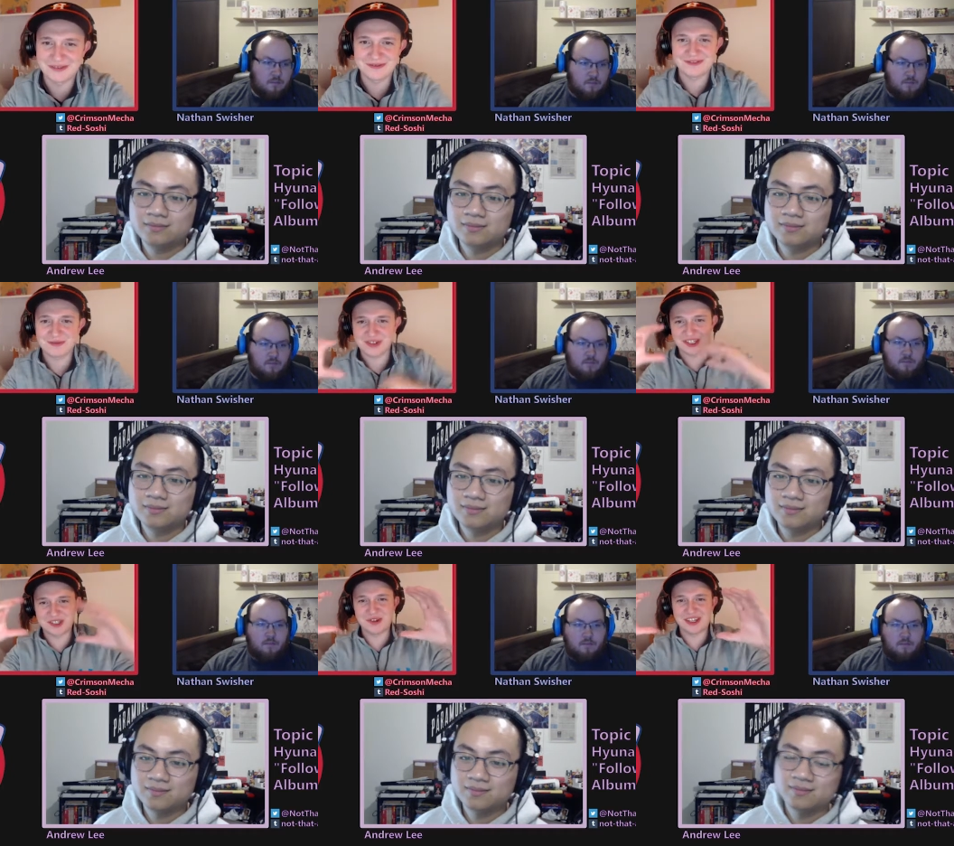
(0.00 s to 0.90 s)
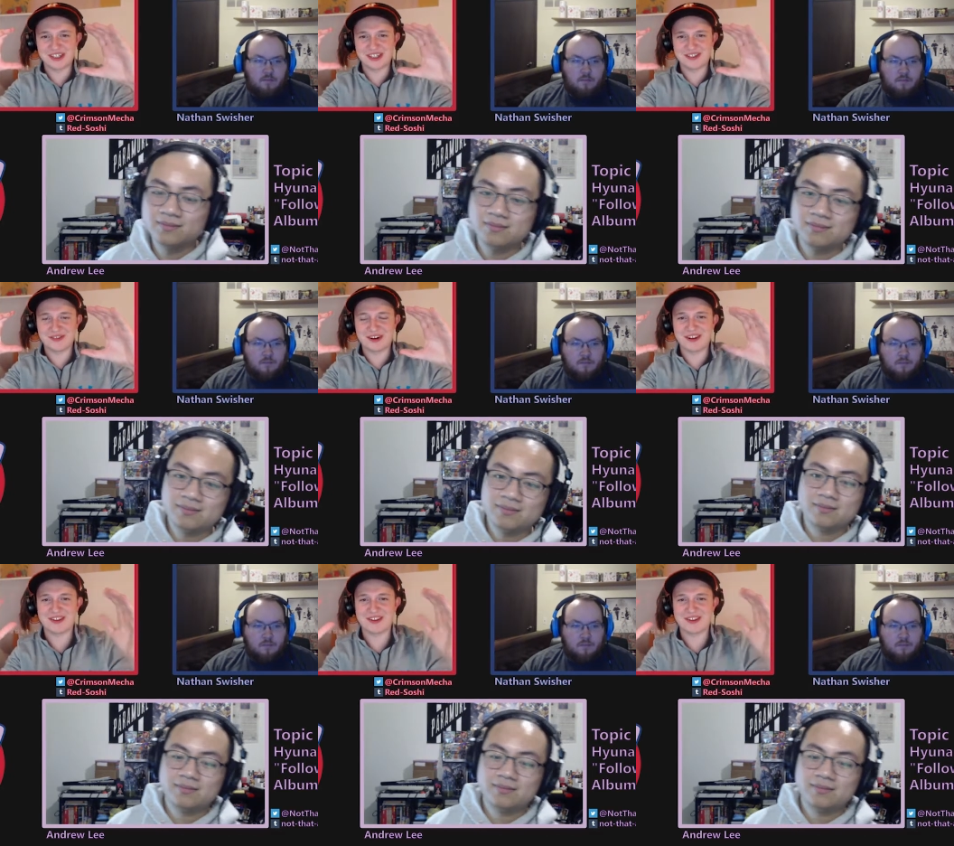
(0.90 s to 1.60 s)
Speaker 1: of situation as far